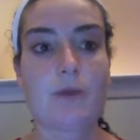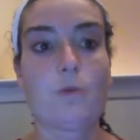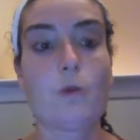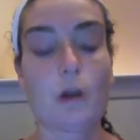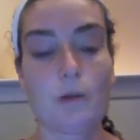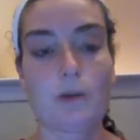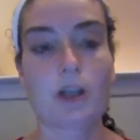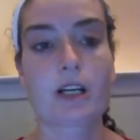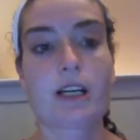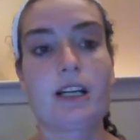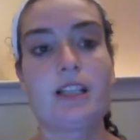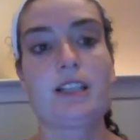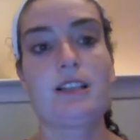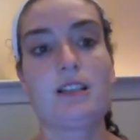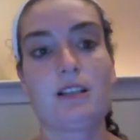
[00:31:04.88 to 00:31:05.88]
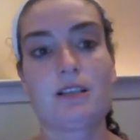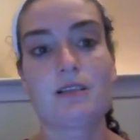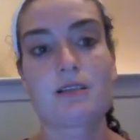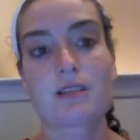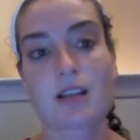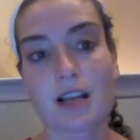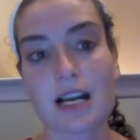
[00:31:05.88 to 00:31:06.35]
war market is
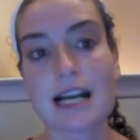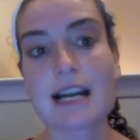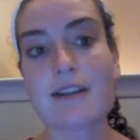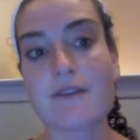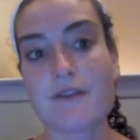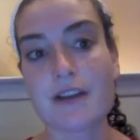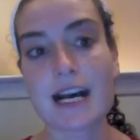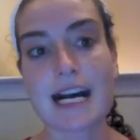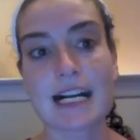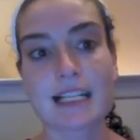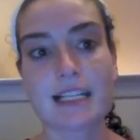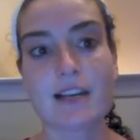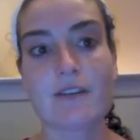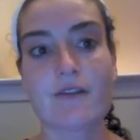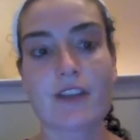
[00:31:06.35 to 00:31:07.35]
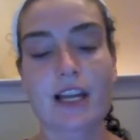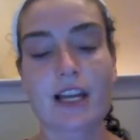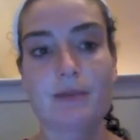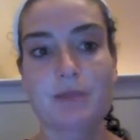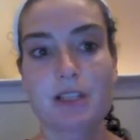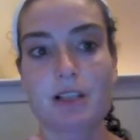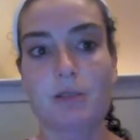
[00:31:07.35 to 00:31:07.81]
still kind of active. Like
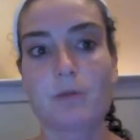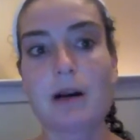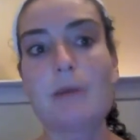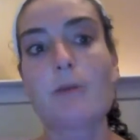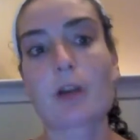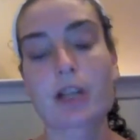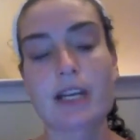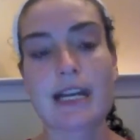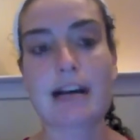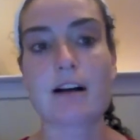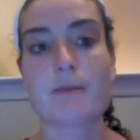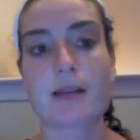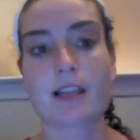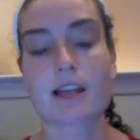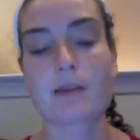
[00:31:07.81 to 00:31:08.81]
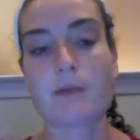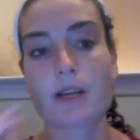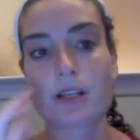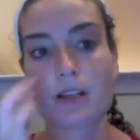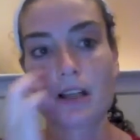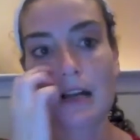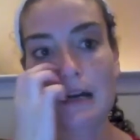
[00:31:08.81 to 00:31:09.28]
I'm working now on my like
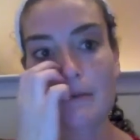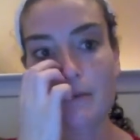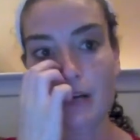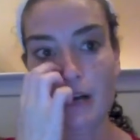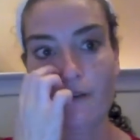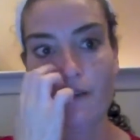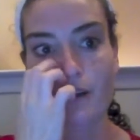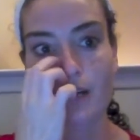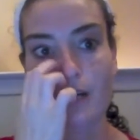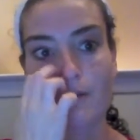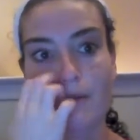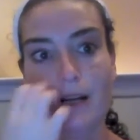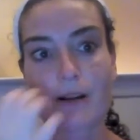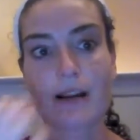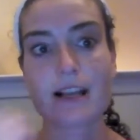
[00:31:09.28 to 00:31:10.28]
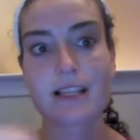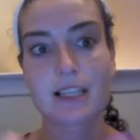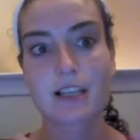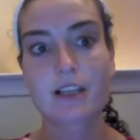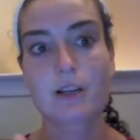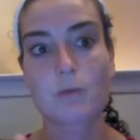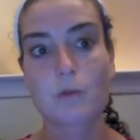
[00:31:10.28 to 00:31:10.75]
page a lot, but I feel like
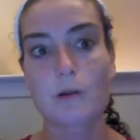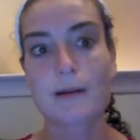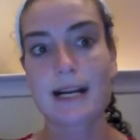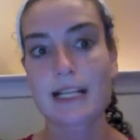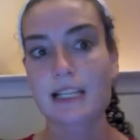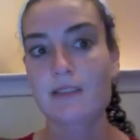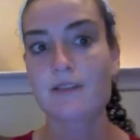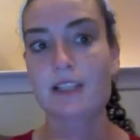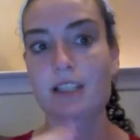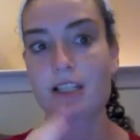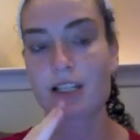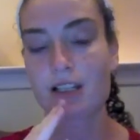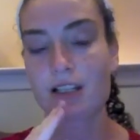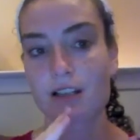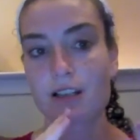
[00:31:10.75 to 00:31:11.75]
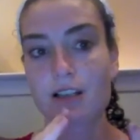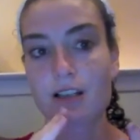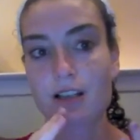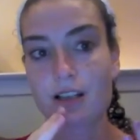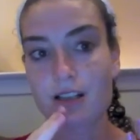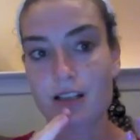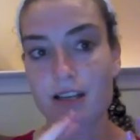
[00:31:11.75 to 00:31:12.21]
until your warm active is like
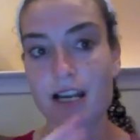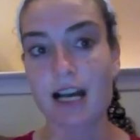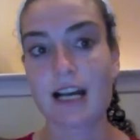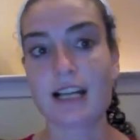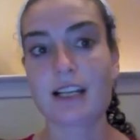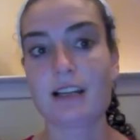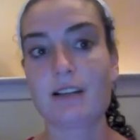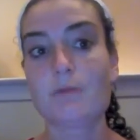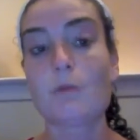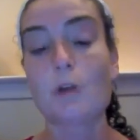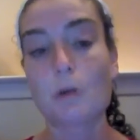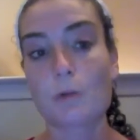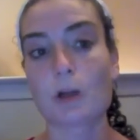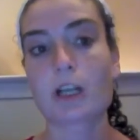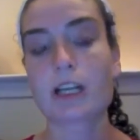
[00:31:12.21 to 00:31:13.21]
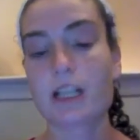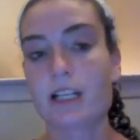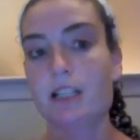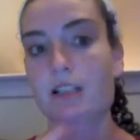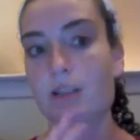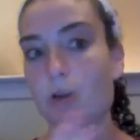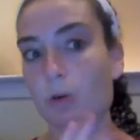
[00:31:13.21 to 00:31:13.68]
not, war market
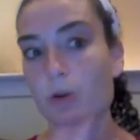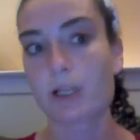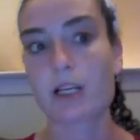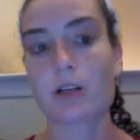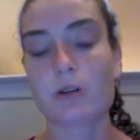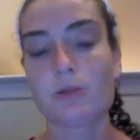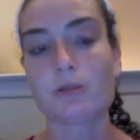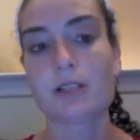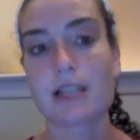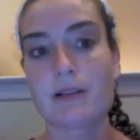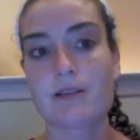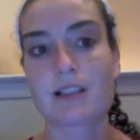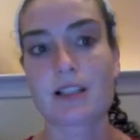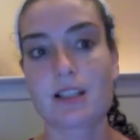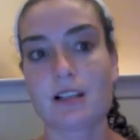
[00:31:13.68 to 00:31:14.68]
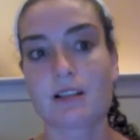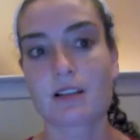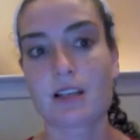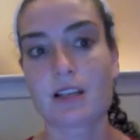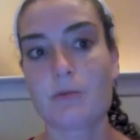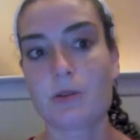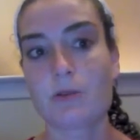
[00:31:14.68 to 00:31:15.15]
is totally cold, I would still
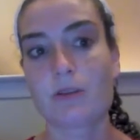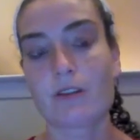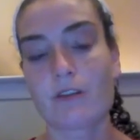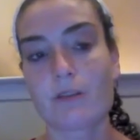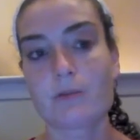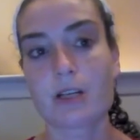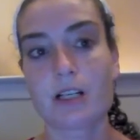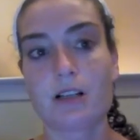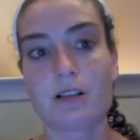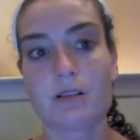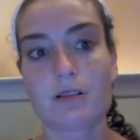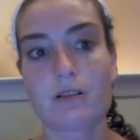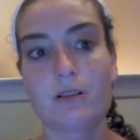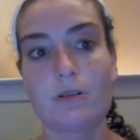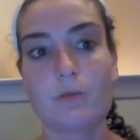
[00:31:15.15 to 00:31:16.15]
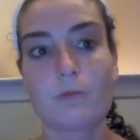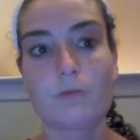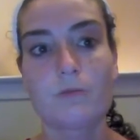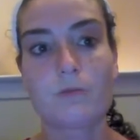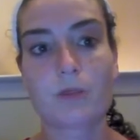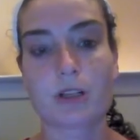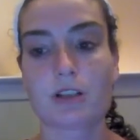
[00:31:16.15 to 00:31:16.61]
keep doing from your
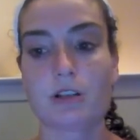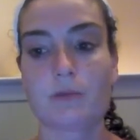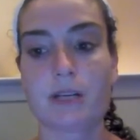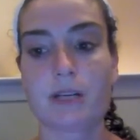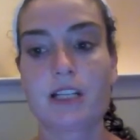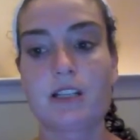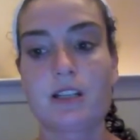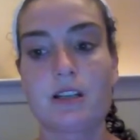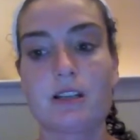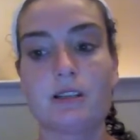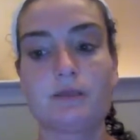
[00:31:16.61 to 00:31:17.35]
personal page.